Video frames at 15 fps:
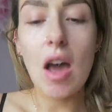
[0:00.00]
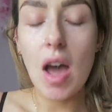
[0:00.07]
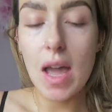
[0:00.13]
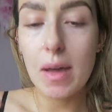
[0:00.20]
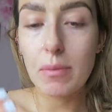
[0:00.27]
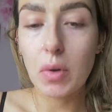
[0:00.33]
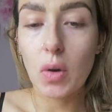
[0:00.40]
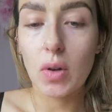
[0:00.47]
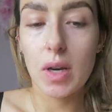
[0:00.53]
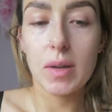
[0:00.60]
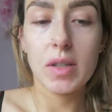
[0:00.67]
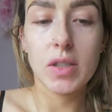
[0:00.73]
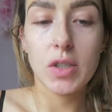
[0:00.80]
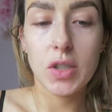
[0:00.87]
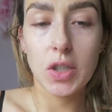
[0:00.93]
I am going
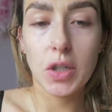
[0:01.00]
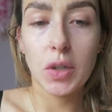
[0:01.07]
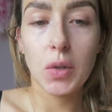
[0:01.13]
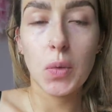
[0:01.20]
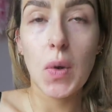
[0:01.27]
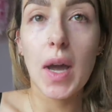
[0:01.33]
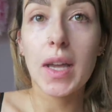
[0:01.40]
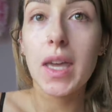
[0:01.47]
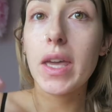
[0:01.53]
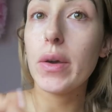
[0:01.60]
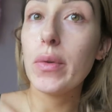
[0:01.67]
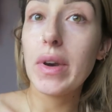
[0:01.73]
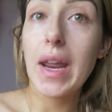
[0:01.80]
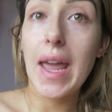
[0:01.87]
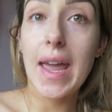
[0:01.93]
to do a
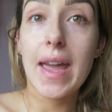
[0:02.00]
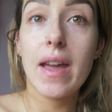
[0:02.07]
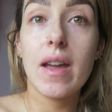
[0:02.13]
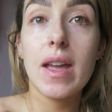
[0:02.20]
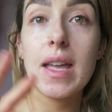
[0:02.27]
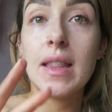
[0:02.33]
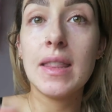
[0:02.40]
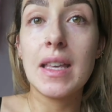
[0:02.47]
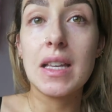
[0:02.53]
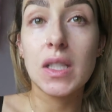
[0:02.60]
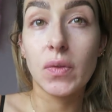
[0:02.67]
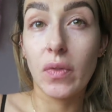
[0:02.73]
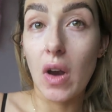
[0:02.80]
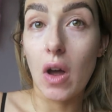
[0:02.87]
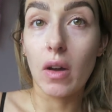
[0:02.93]
Q&A in
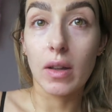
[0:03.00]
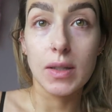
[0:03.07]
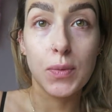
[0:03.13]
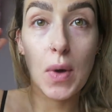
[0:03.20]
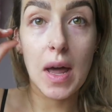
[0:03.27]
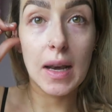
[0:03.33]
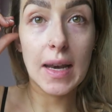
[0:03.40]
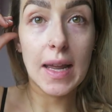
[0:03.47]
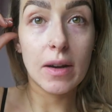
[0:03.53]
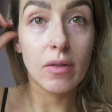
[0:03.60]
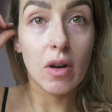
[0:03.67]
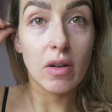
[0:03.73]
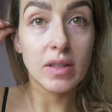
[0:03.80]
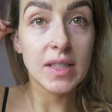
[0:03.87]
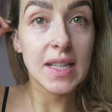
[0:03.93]
this vlog as well
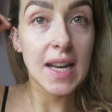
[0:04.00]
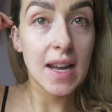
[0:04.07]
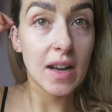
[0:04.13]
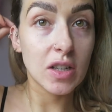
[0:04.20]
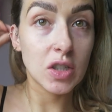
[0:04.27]
later on today.